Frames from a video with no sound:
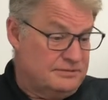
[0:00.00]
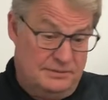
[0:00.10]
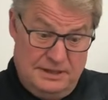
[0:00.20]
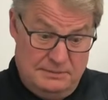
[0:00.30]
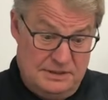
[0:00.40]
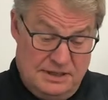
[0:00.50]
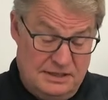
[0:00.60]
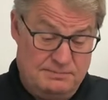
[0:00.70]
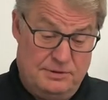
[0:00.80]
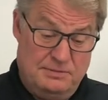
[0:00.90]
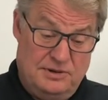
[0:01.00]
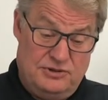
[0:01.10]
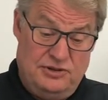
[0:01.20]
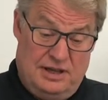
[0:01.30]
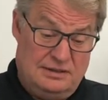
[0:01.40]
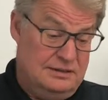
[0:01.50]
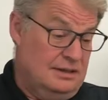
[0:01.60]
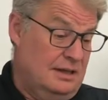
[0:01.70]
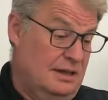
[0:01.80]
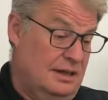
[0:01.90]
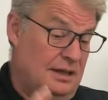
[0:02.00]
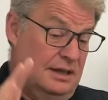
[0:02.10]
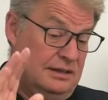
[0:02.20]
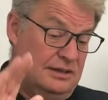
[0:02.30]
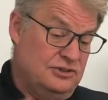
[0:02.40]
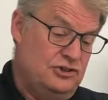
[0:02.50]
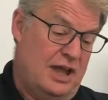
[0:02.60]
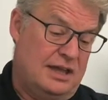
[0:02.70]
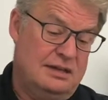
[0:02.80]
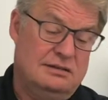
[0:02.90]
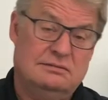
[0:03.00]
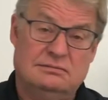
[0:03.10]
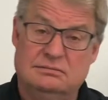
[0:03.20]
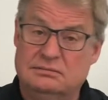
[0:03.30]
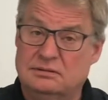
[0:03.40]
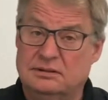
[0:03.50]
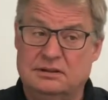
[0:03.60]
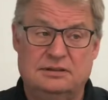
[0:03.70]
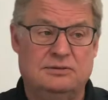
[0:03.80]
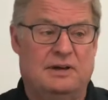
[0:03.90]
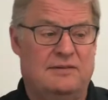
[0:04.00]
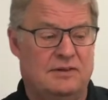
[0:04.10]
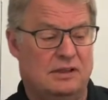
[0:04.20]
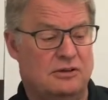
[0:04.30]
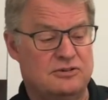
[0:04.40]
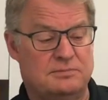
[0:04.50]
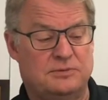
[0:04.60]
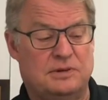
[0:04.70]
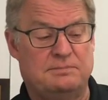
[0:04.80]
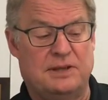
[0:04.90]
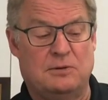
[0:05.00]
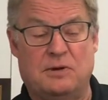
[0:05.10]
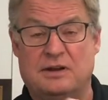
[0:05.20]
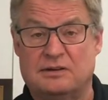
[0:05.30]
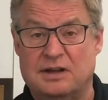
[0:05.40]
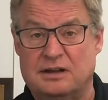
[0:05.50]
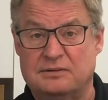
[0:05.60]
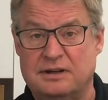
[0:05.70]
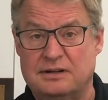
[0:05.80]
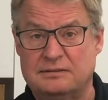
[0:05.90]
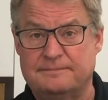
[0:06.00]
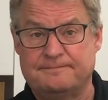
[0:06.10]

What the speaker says: anyways, that's pretty much it. I can check, do I have a closure between pink, white, or yellow here?